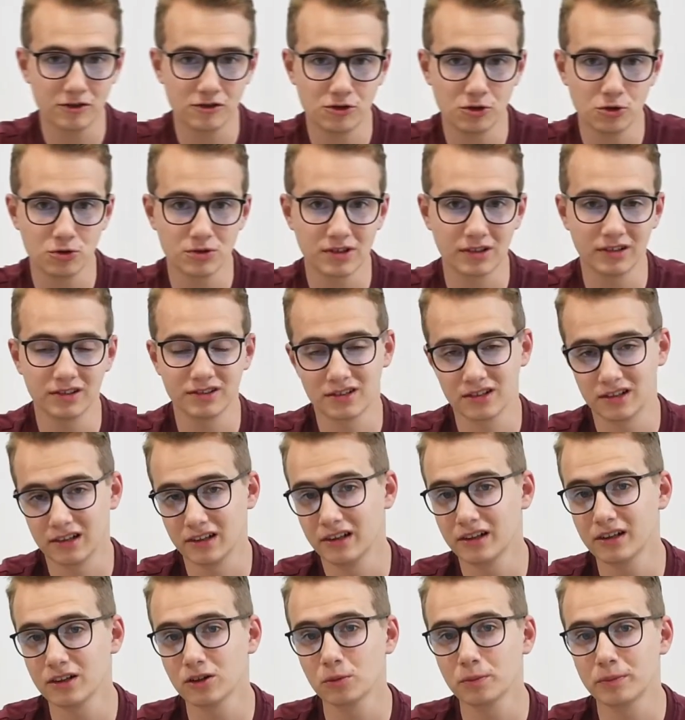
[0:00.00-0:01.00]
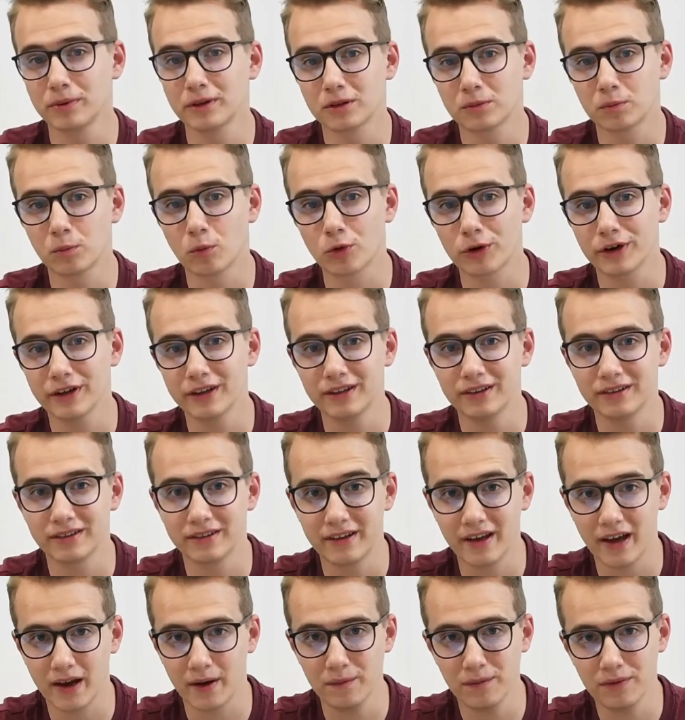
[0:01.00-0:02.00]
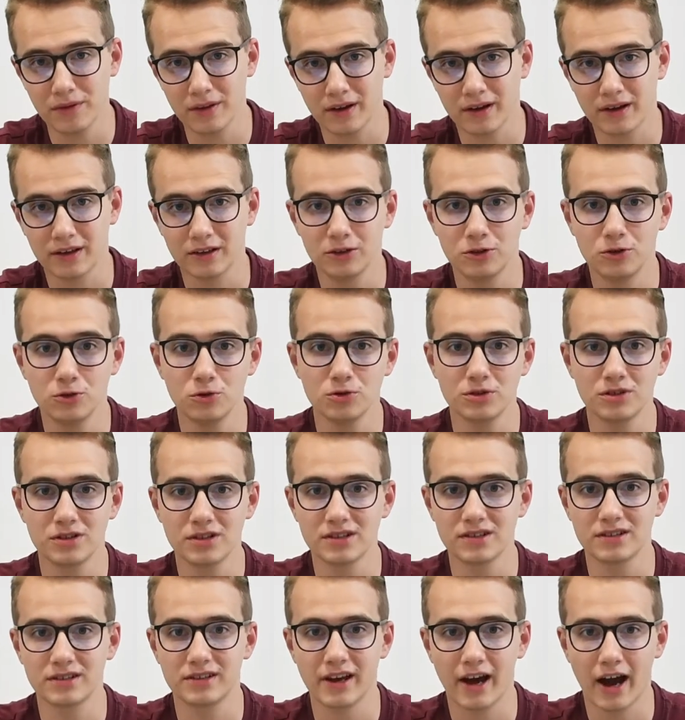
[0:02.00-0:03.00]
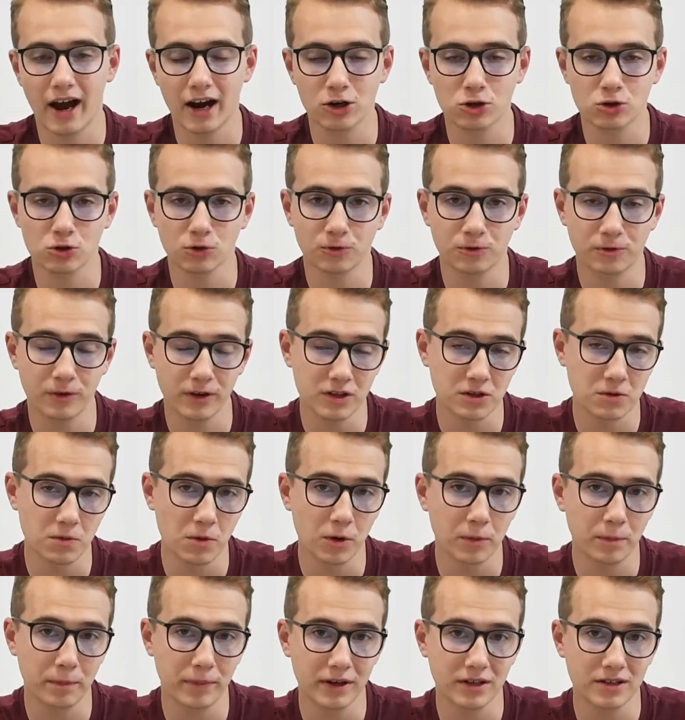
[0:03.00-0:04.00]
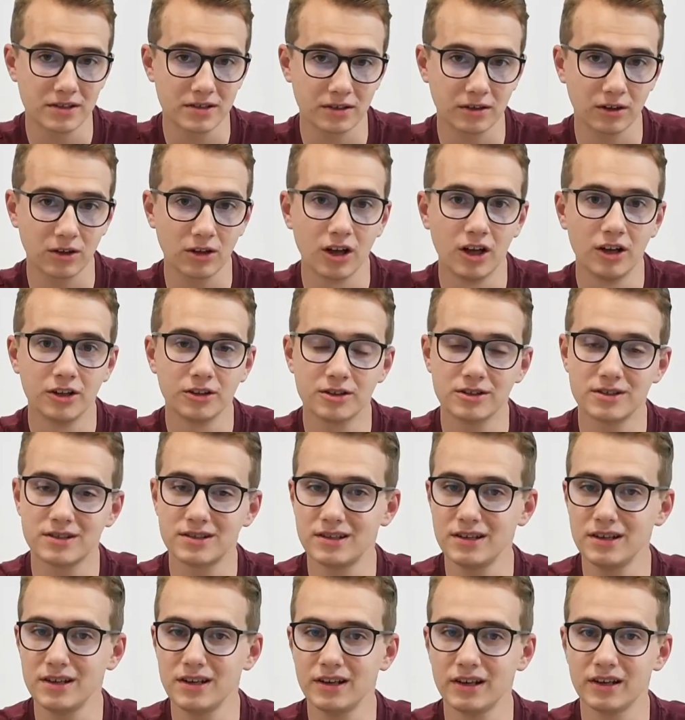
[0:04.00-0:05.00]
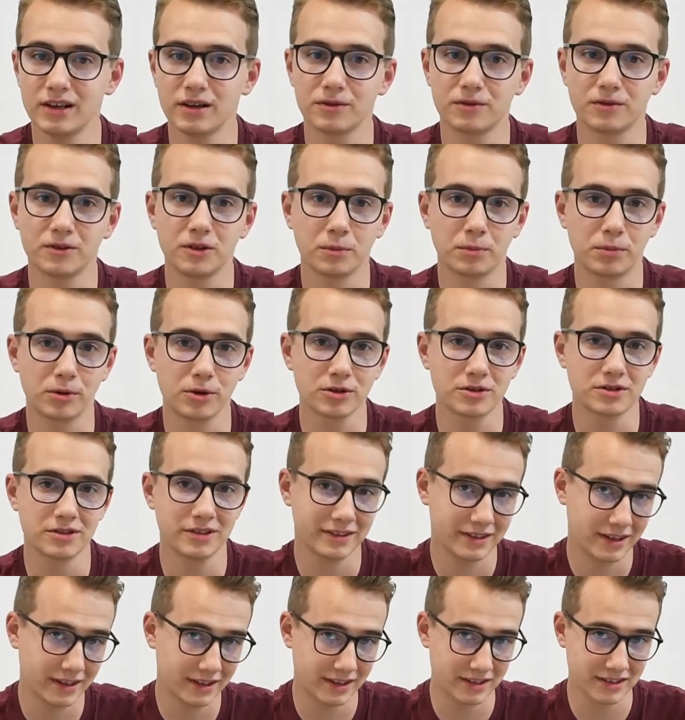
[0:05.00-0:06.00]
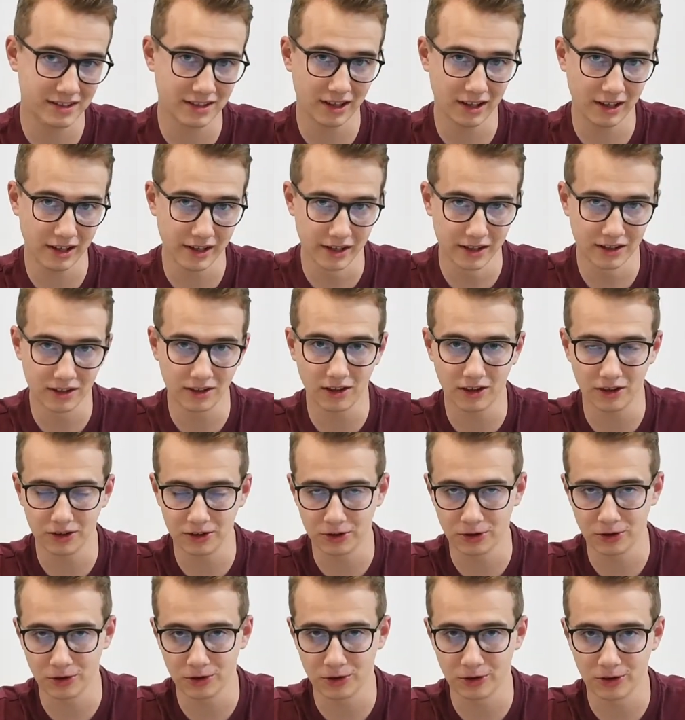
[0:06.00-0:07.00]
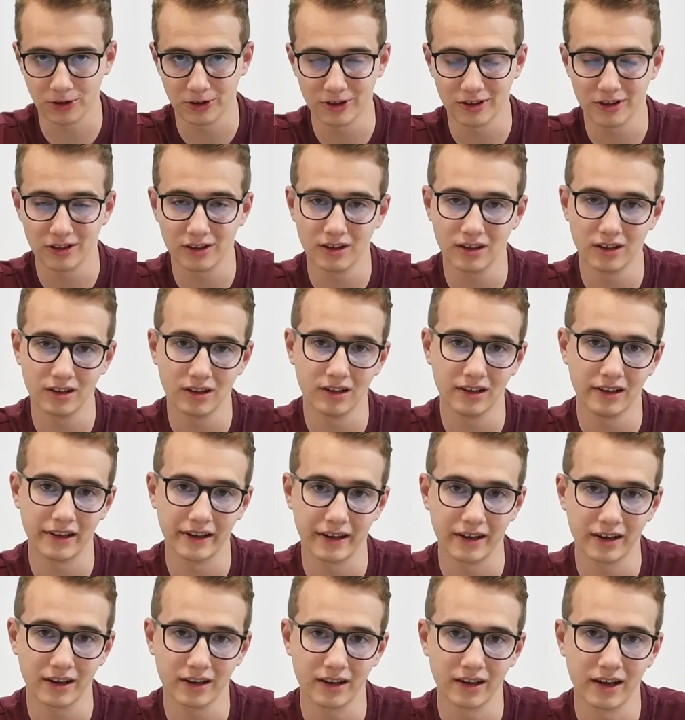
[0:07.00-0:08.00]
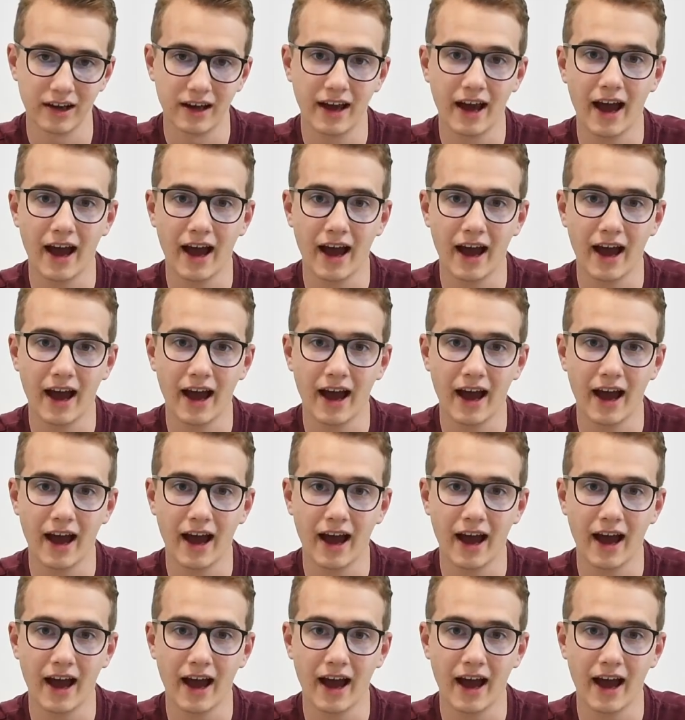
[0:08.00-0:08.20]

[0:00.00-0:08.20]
use is a little bit more in-depth and uses the actual Facebook pixel to see if the person that has clicked on your link